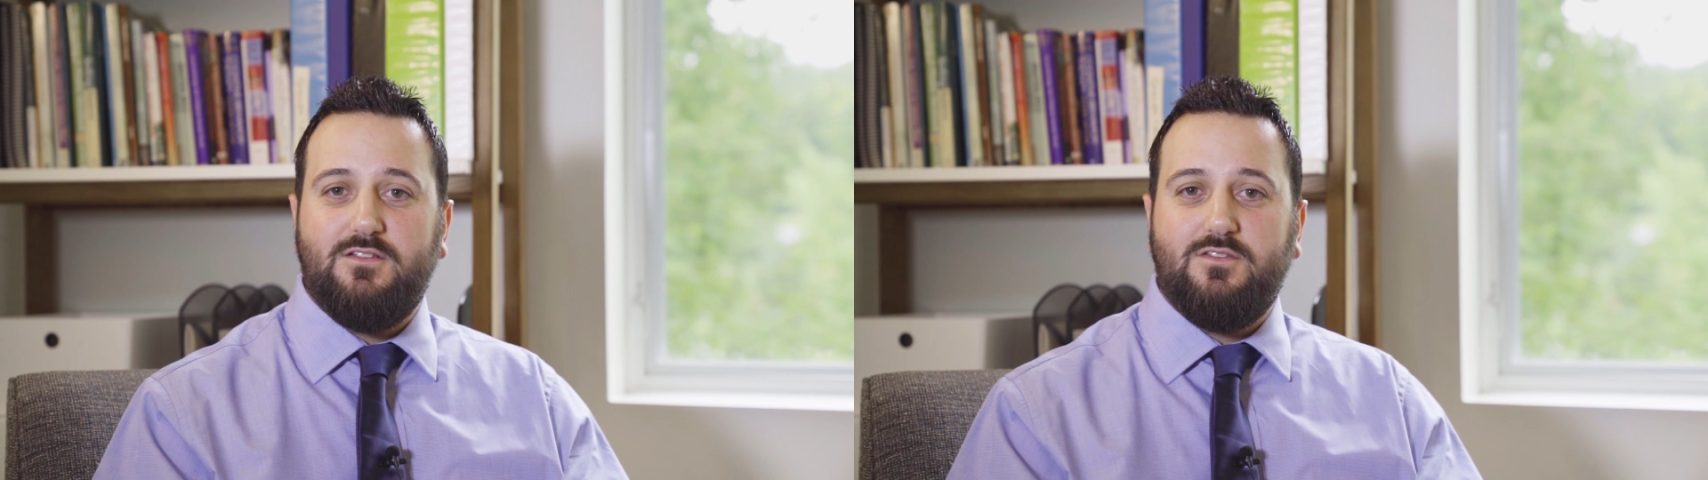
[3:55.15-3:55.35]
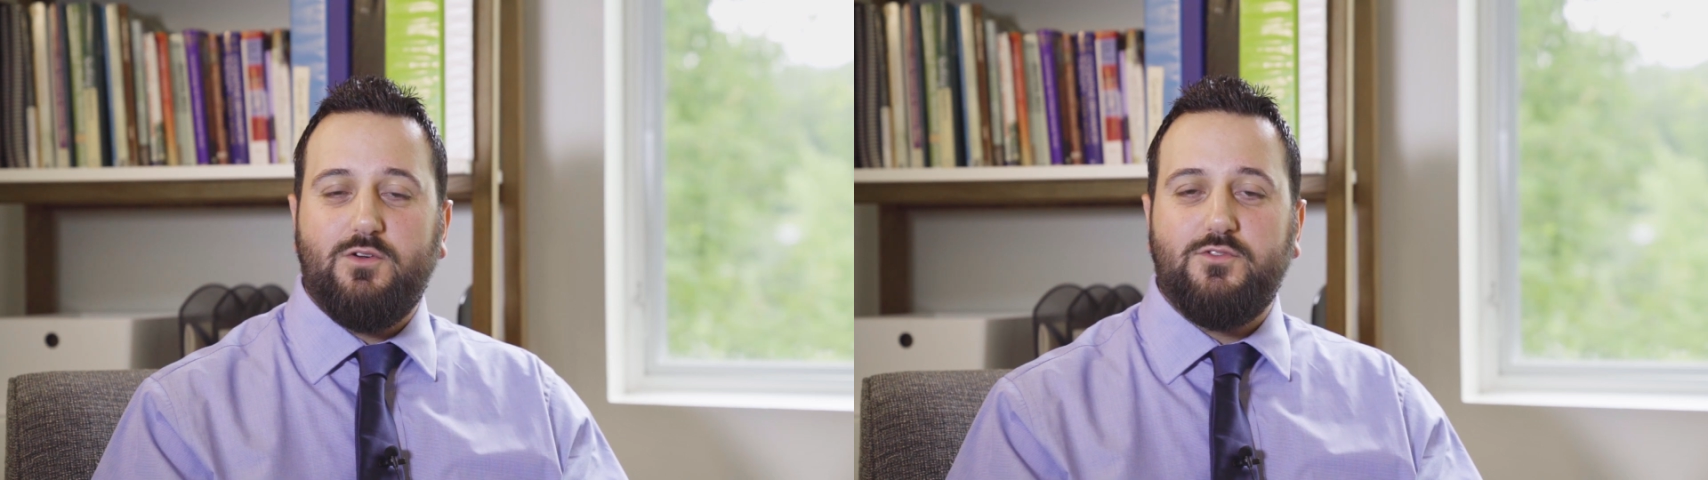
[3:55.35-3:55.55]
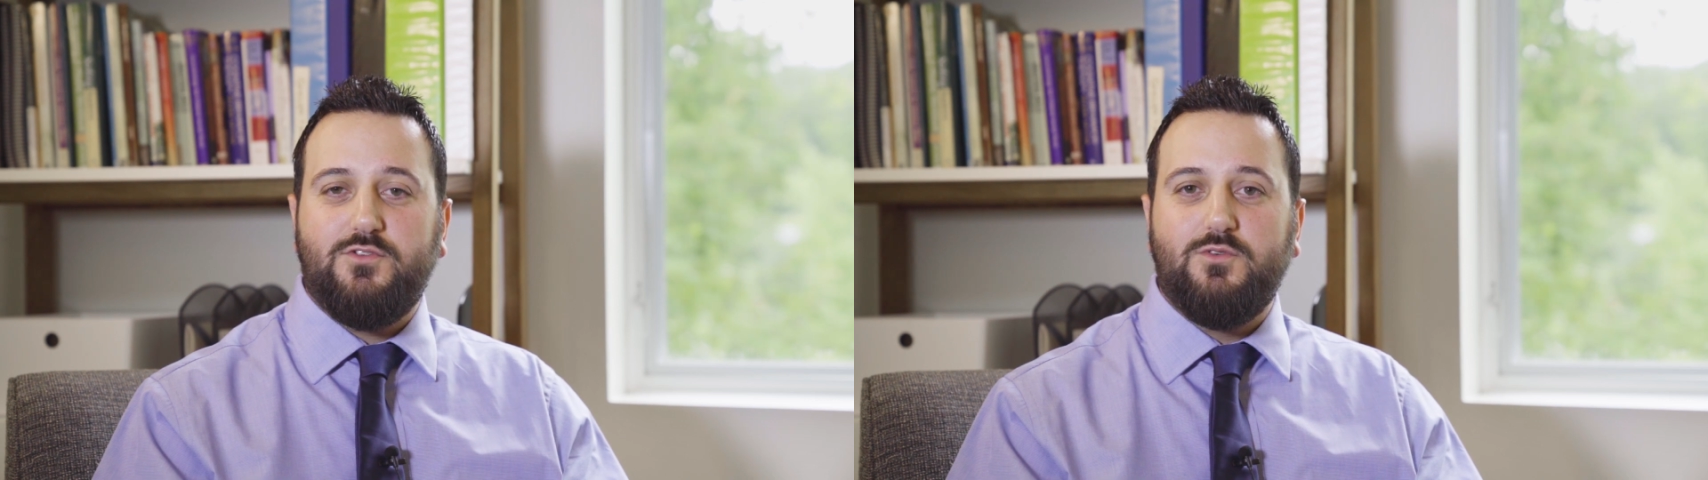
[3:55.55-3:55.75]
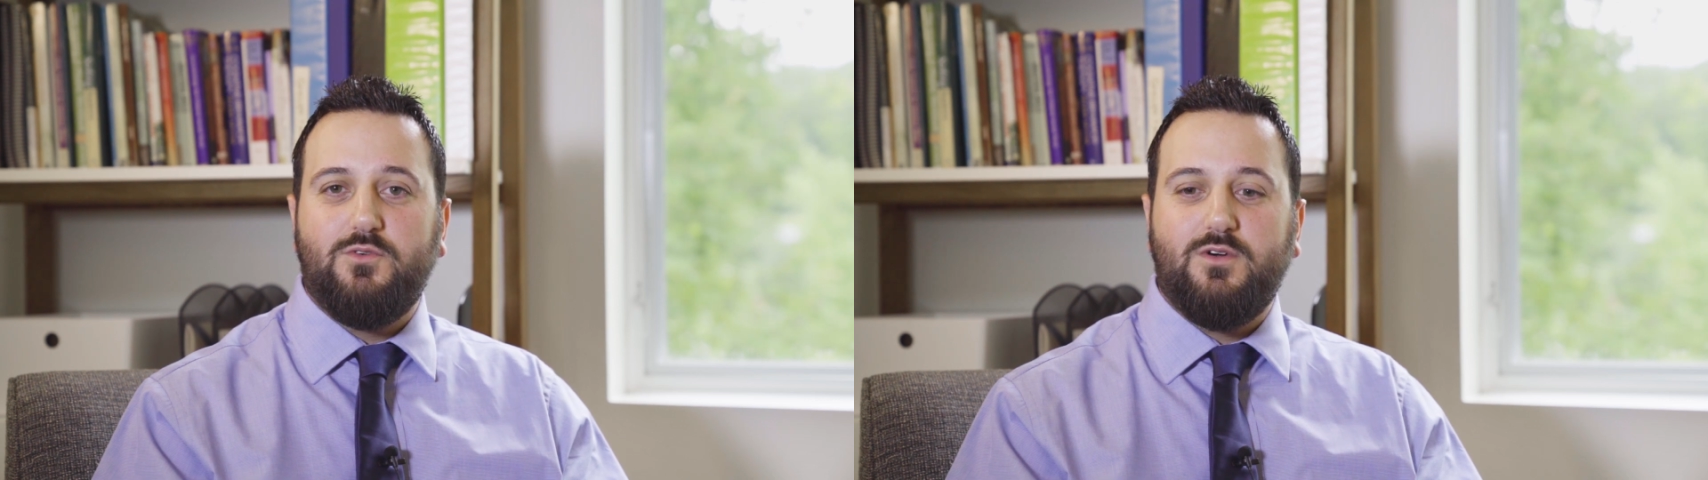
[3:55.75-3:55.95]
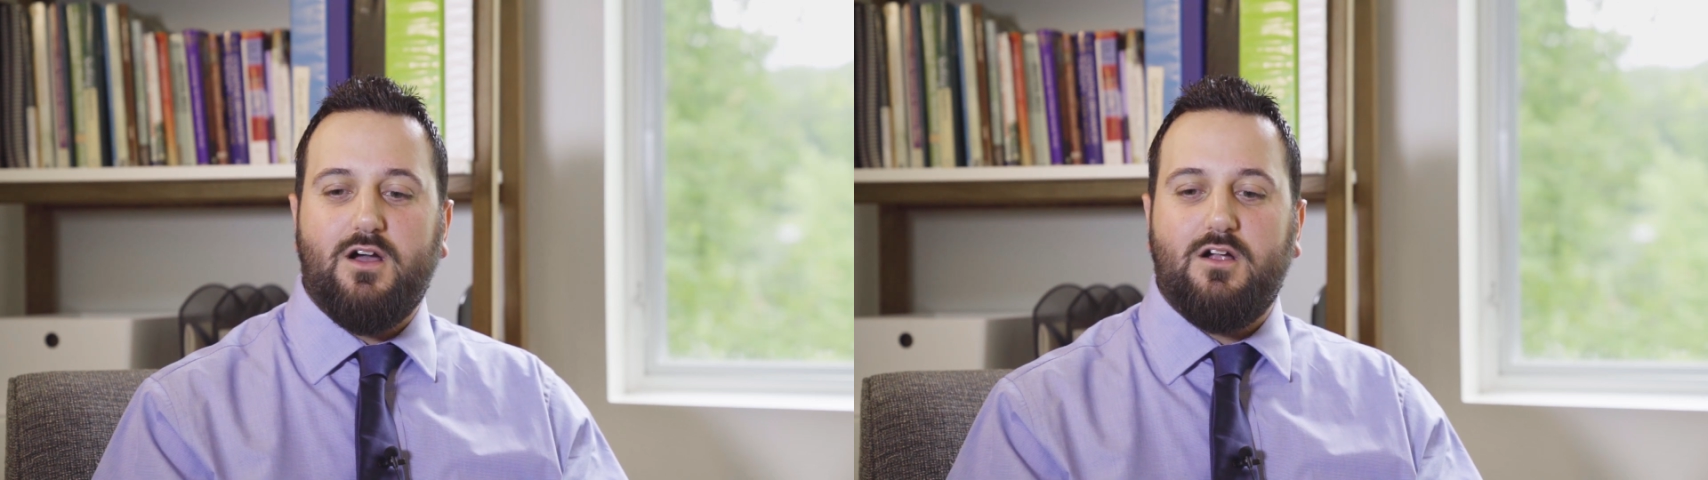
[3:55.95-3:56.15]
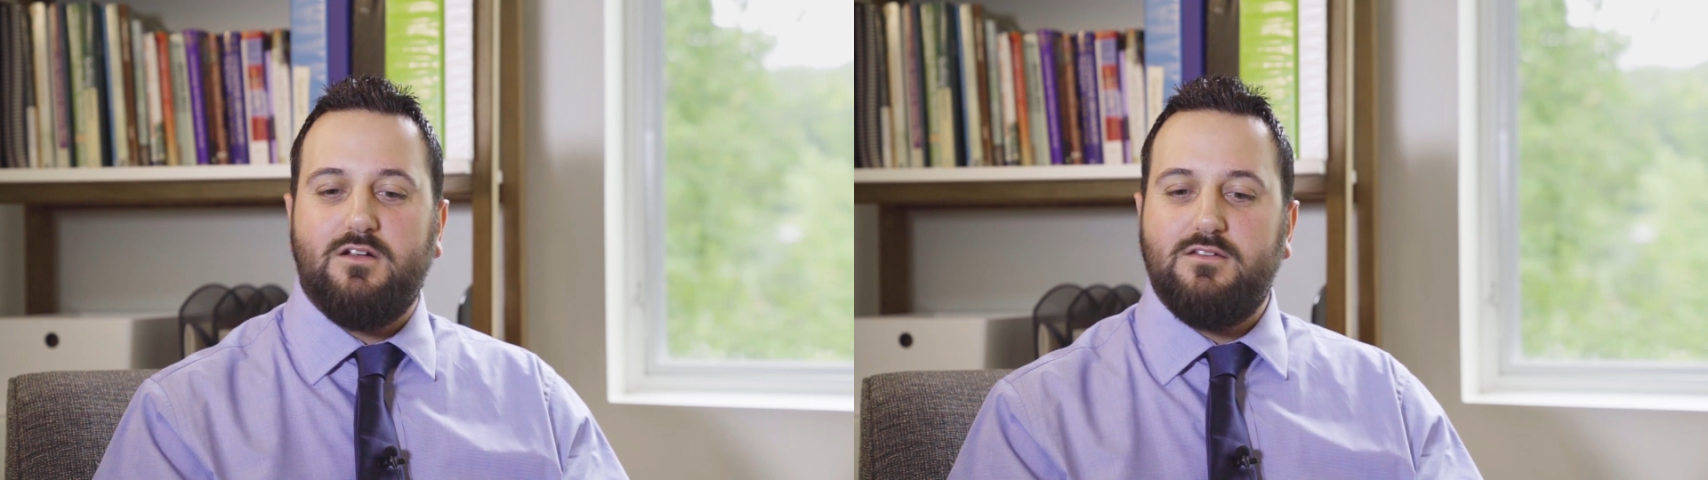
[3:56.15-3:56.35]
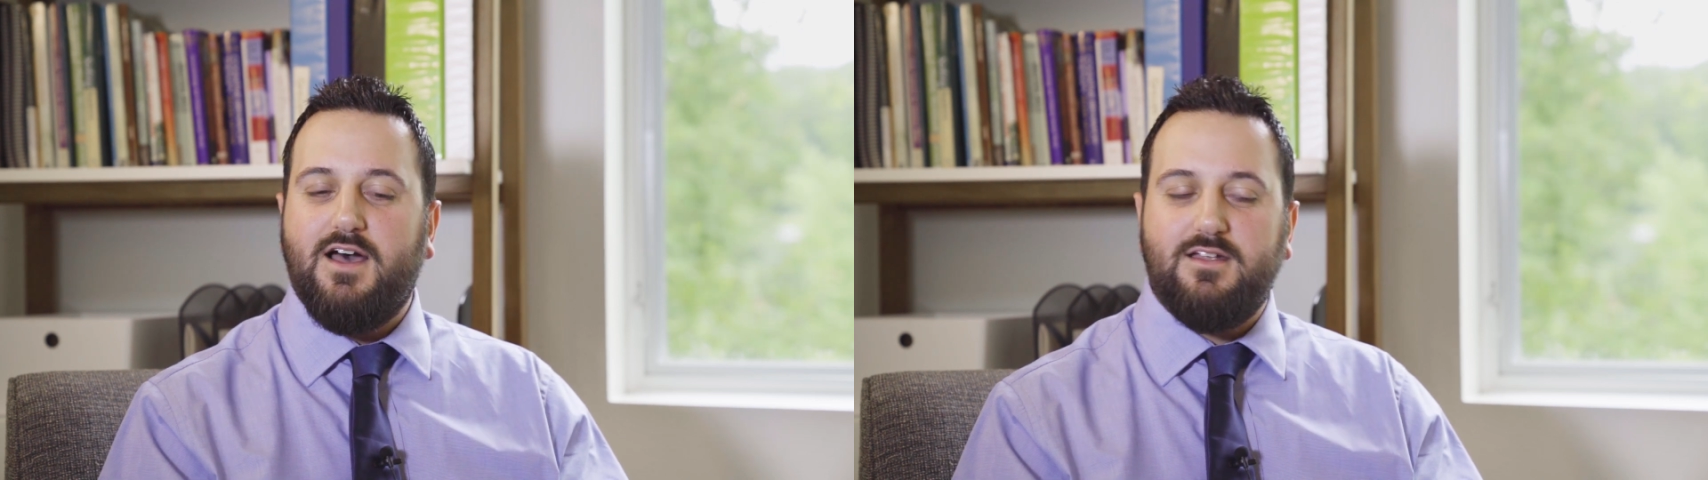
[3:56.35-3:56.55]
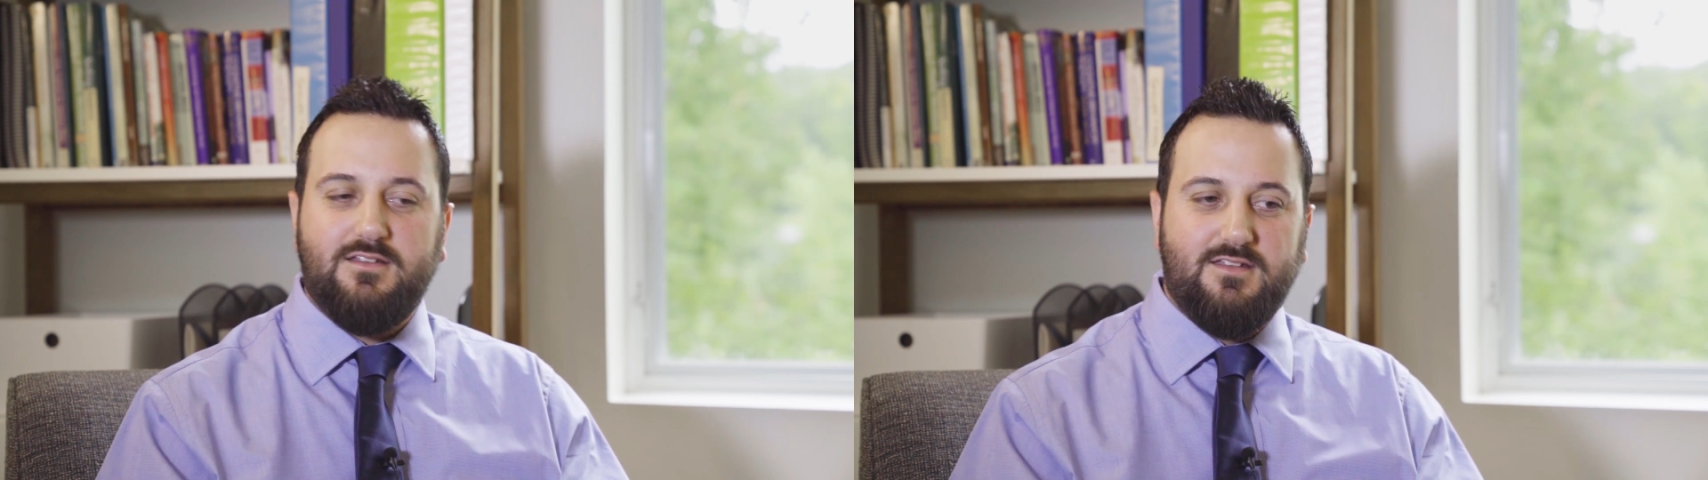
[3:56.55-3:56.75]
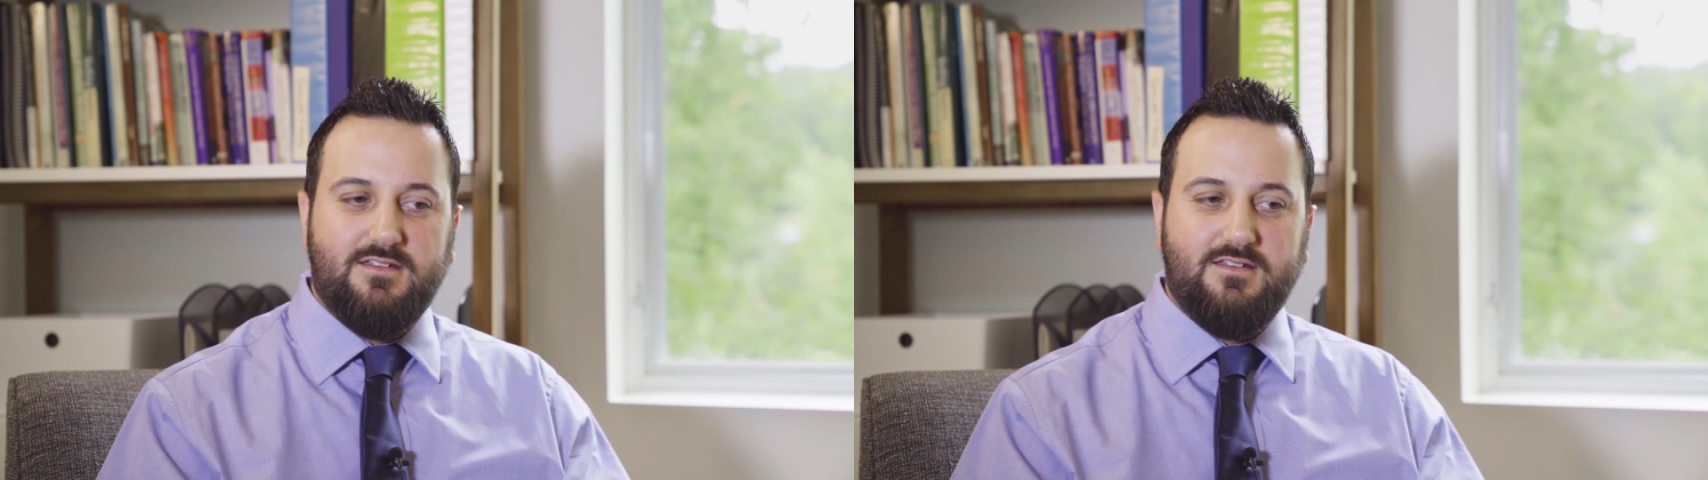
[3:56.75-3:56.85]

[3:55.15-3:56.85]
those who are not